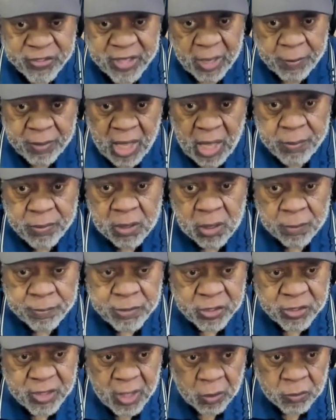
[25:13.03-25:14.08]
same
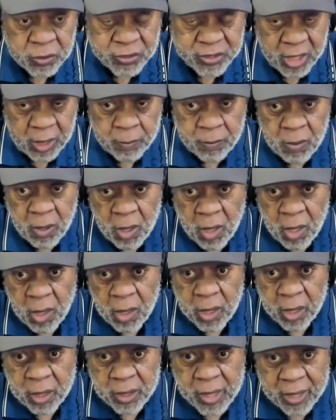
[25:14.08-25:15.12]
neighborhood, just not in the same
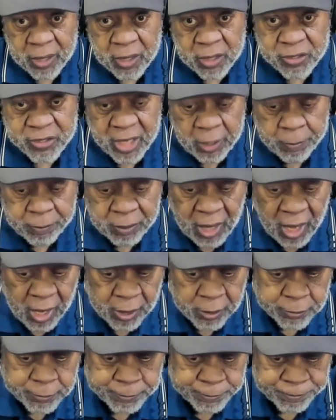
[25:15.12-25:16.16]
and not in the same
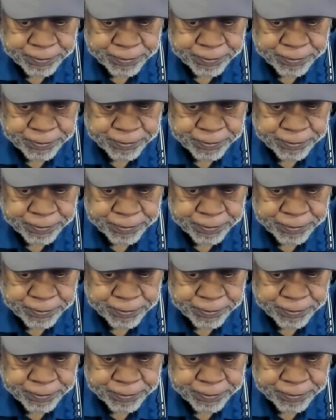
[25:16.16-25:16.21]
block.